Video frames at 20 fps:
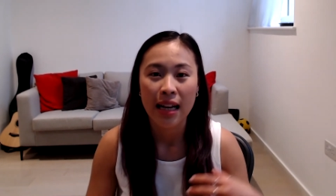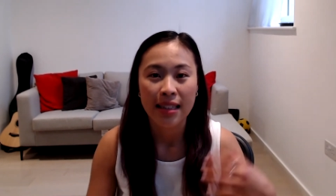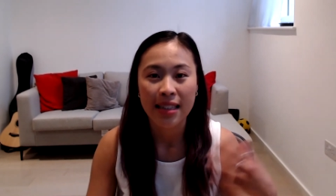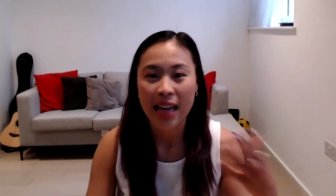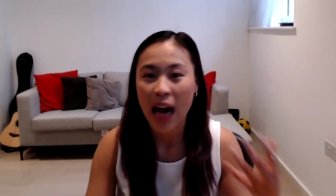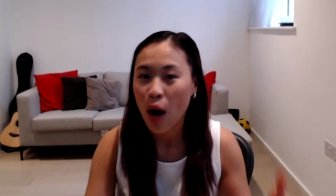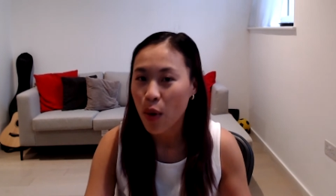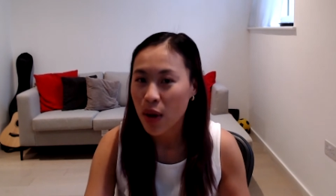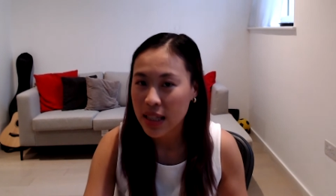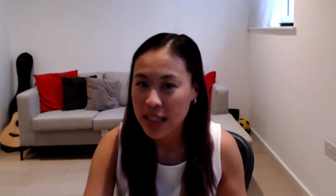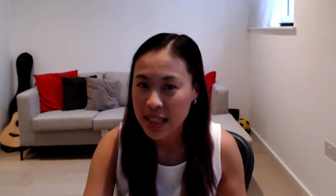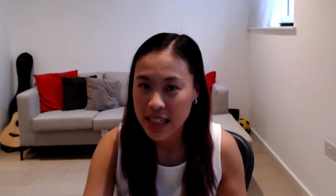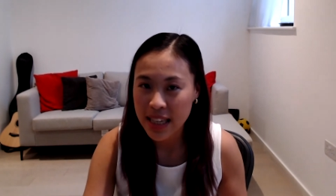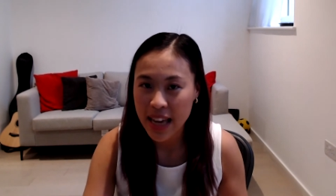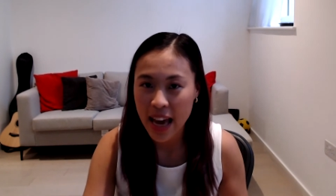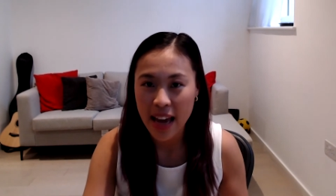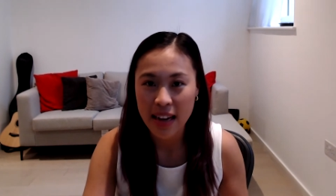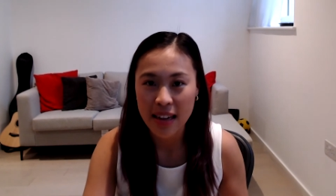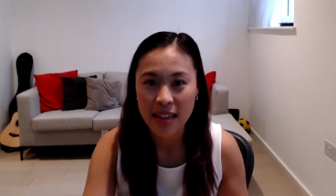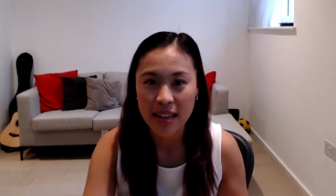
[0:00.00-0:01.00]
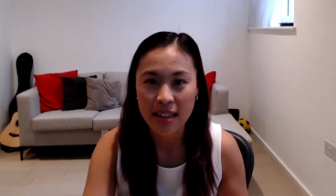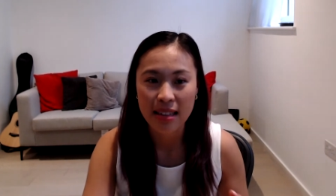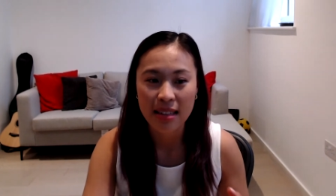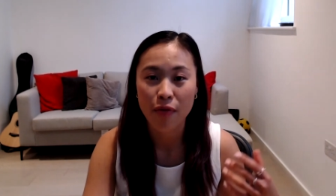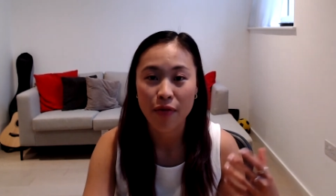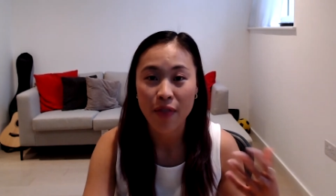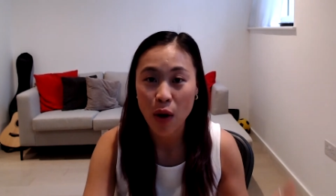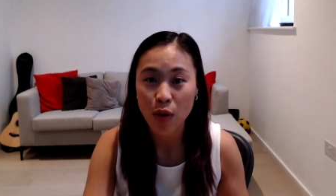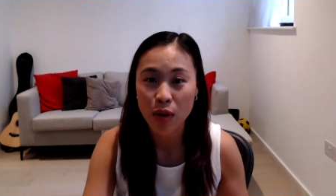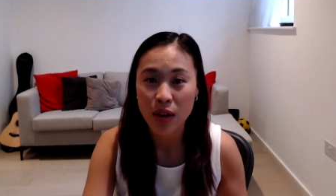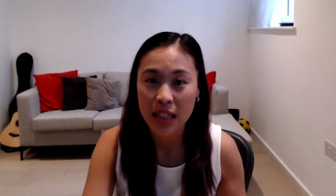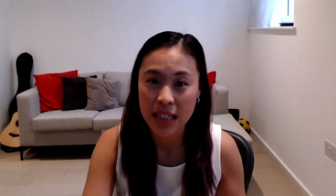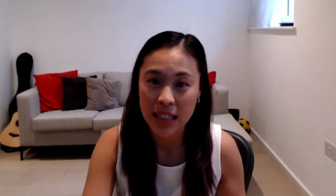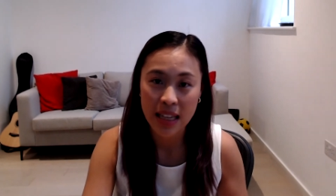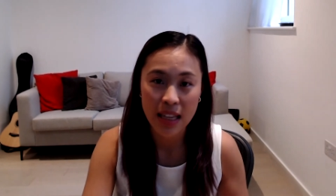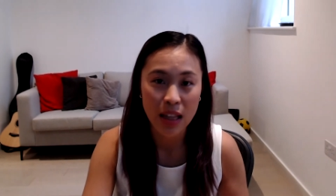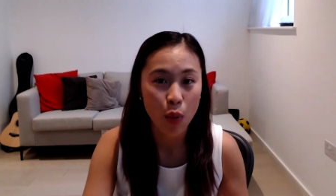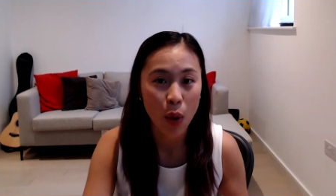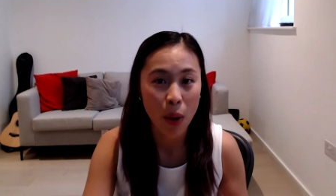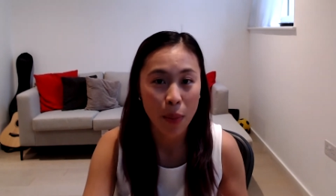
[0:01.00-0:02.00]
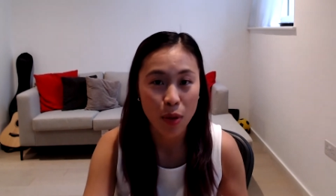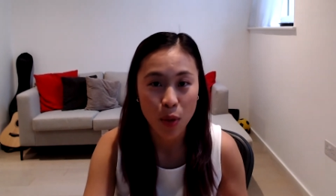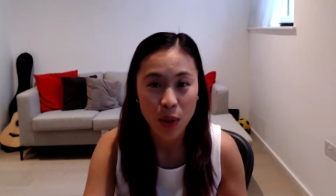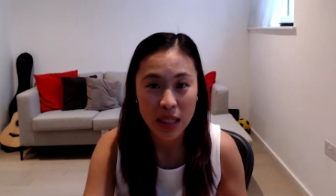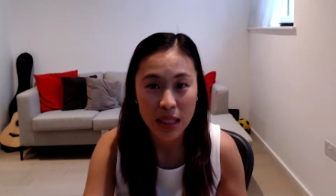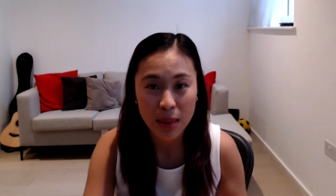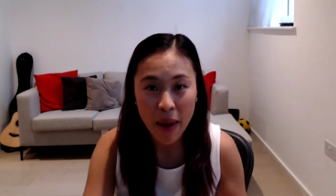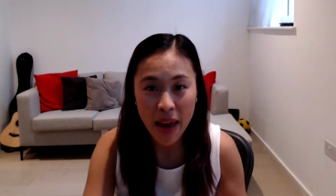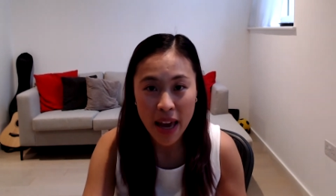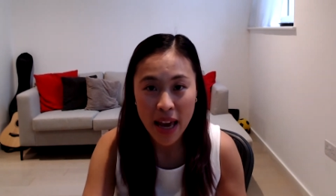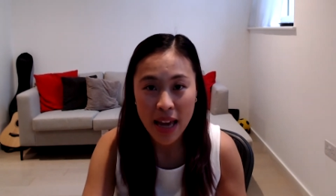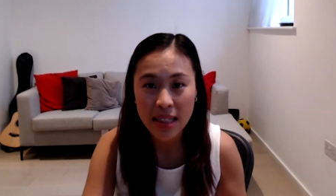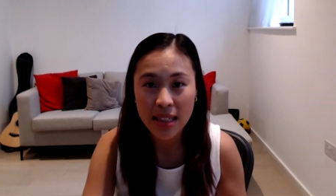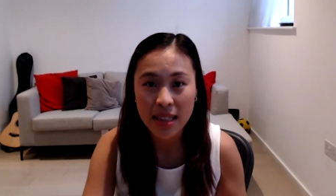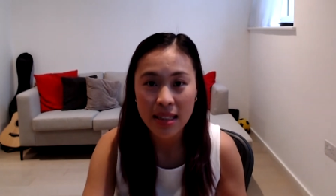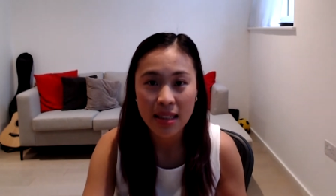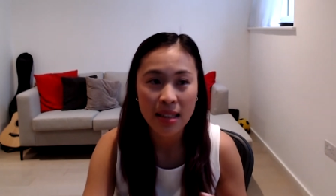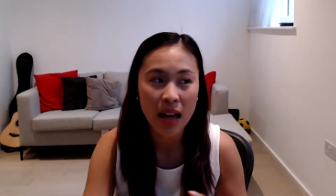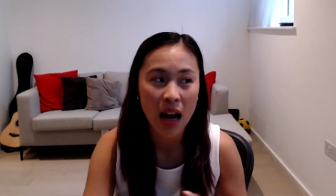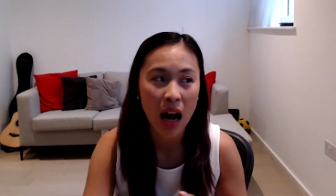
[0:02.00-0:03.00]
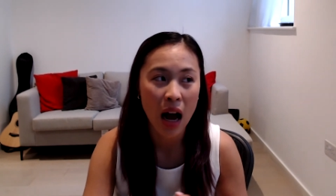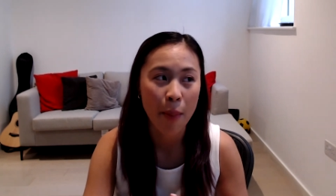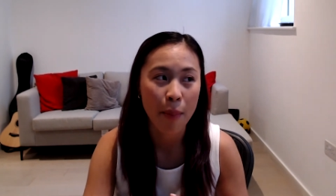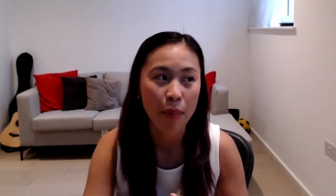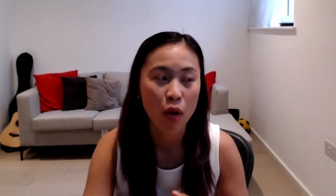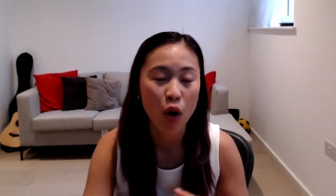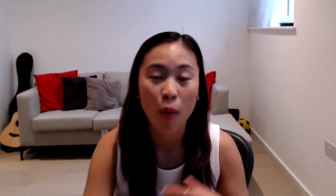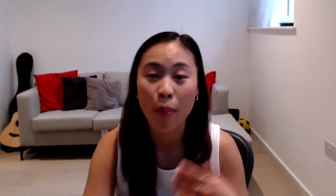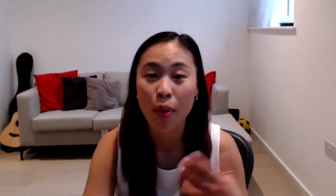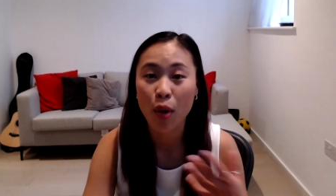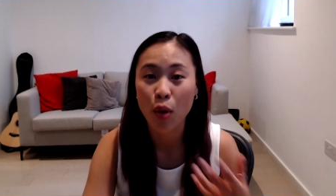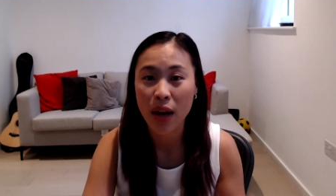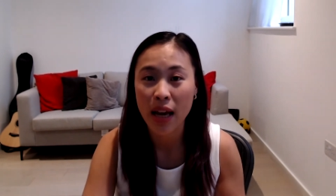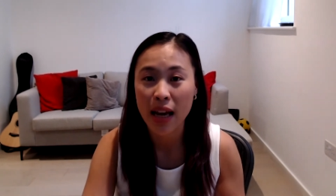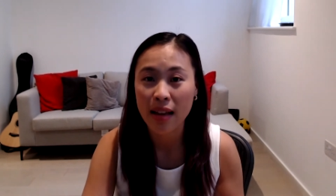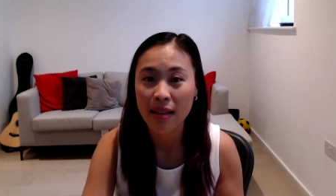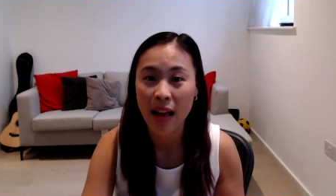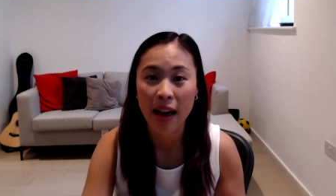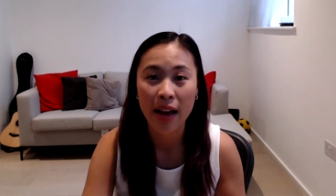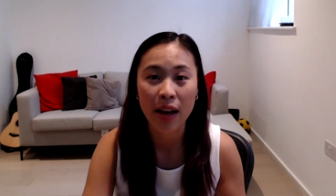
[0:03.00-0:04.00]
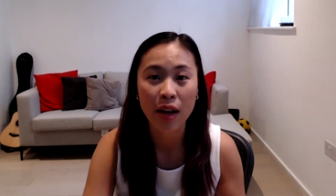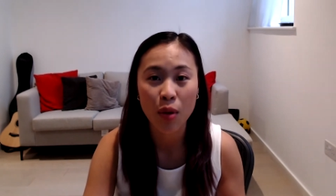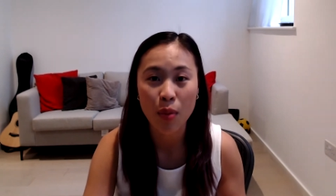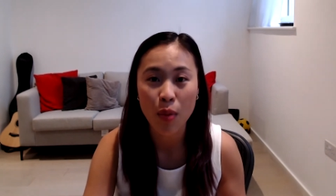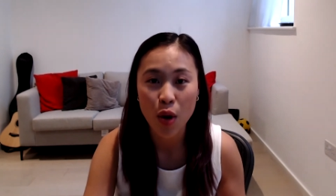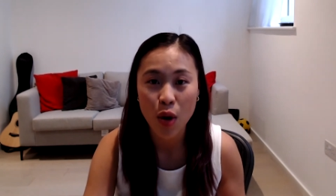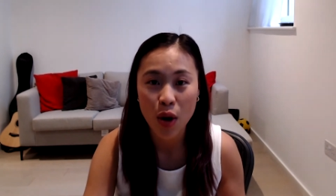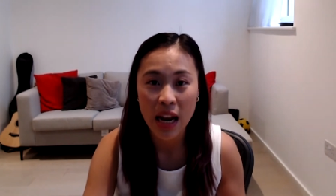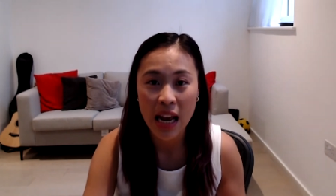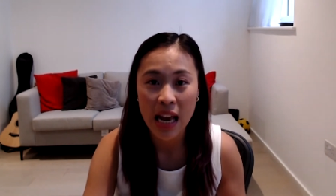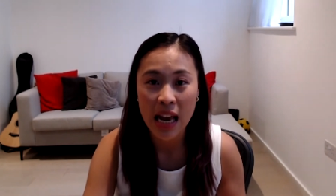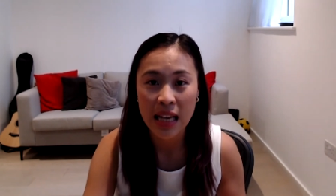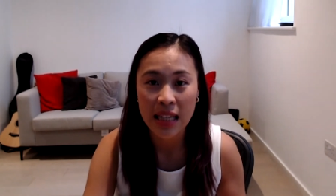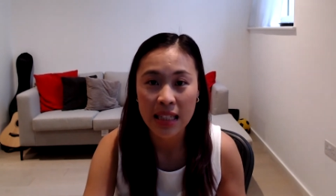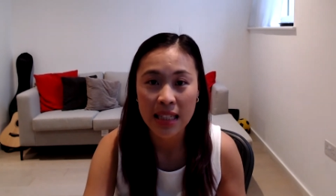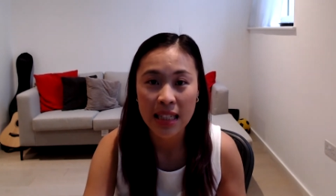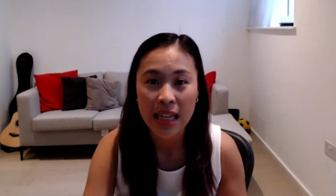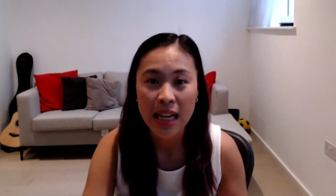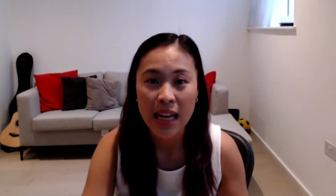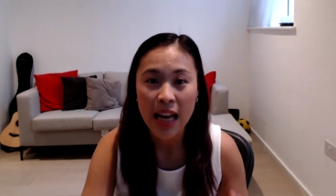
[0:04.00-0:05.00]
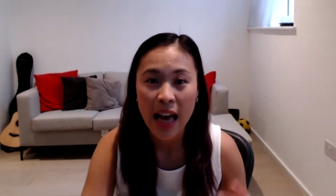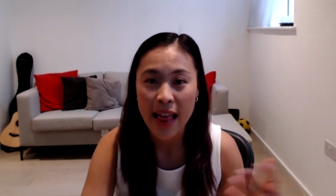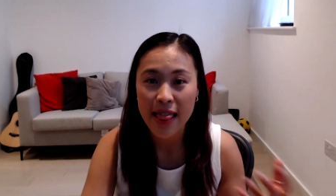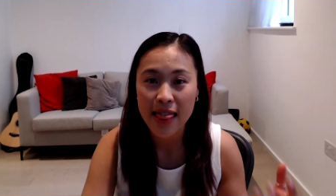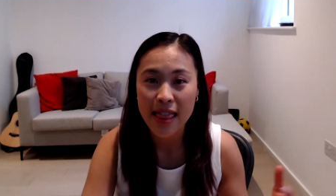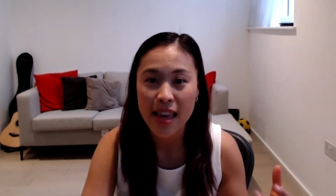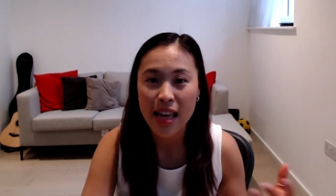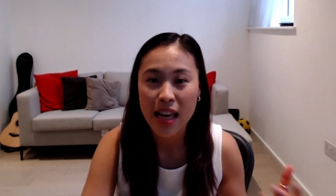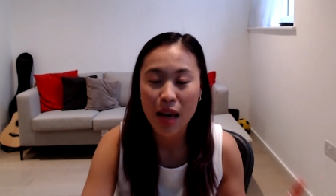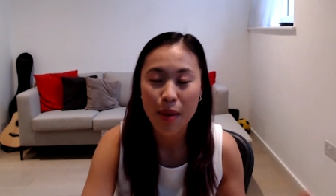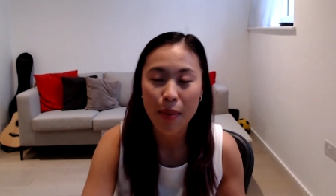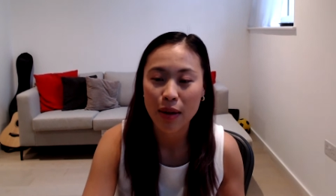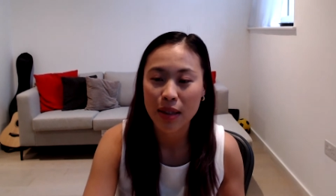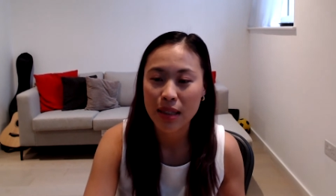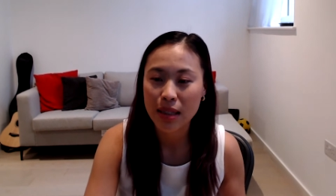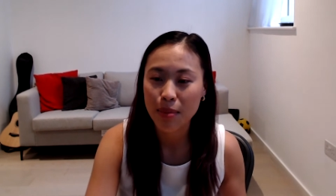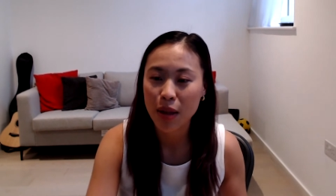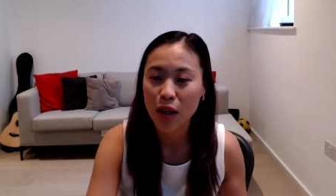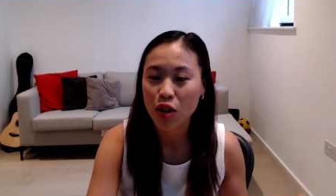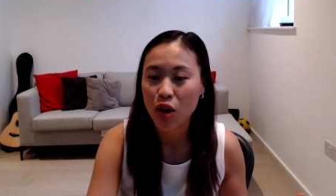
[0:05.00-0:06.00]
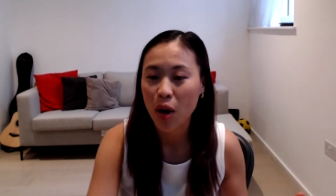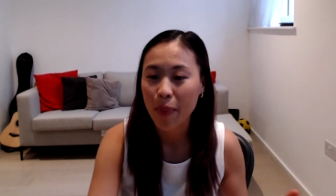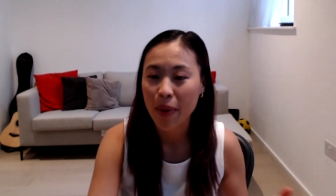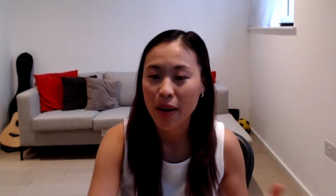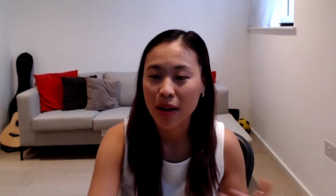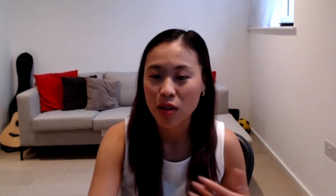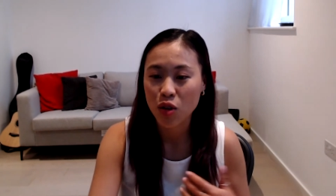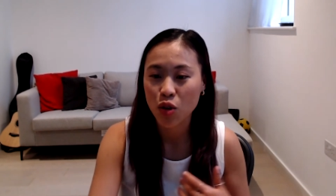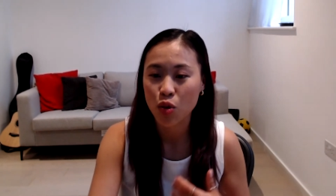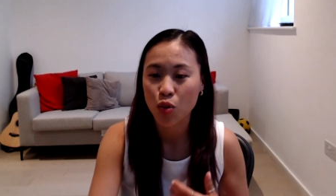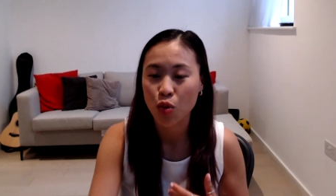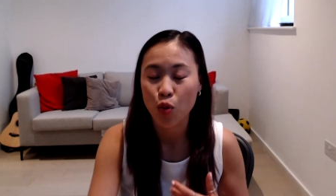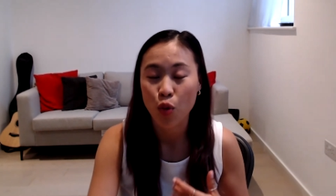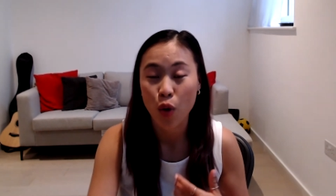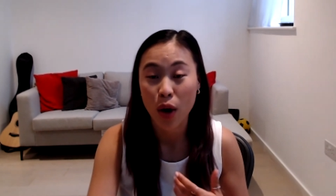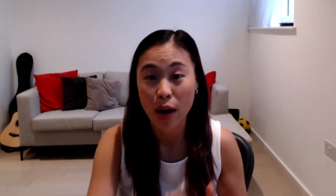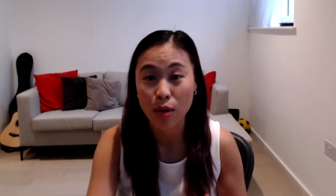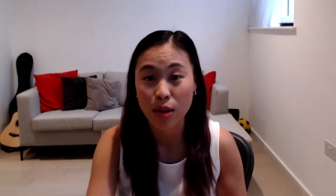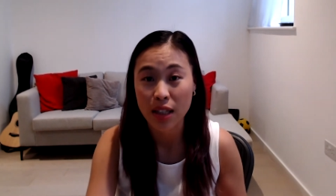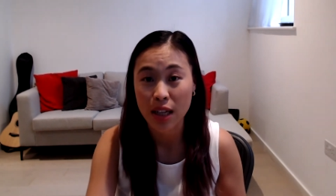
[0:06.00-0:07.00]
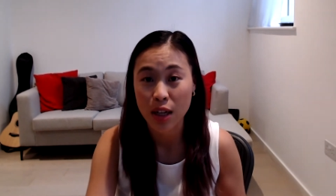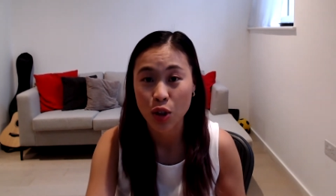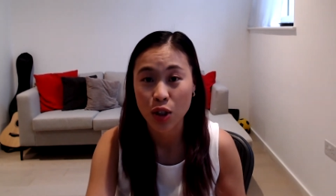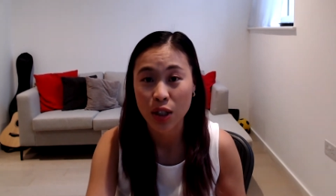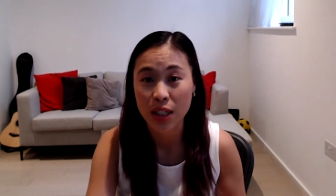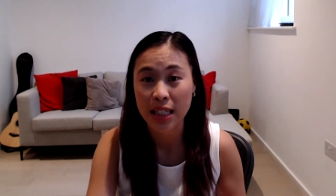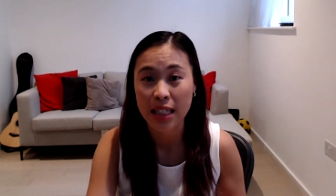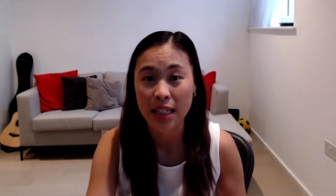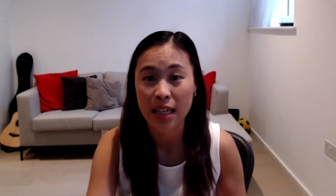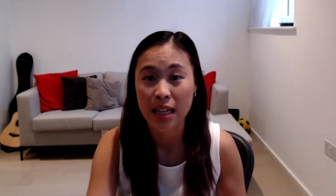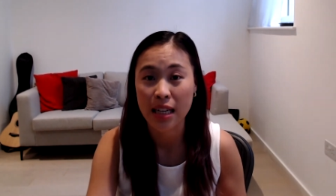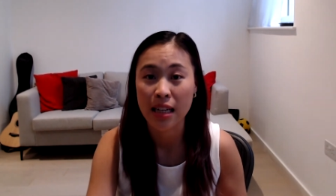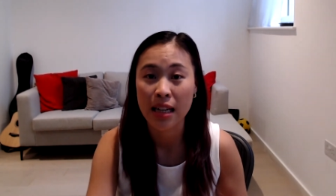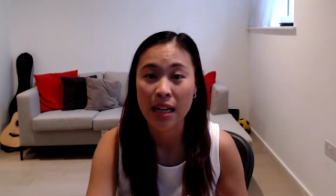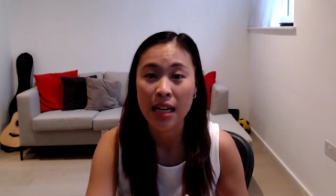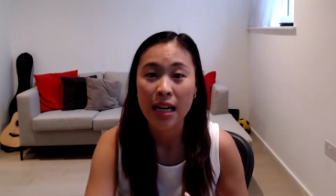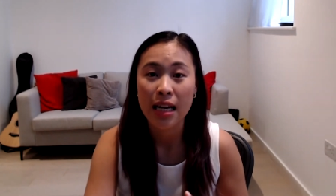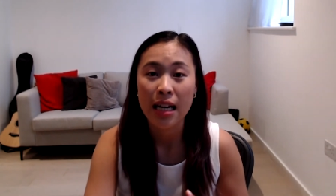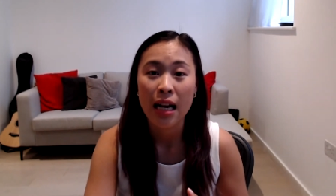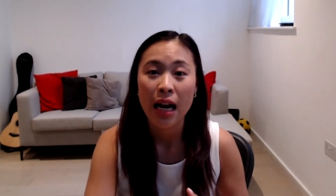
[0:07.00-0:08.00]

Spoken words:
DAO instigators, founders in the Web3 space, or building communities and thinking about similar topics to what I was interested in.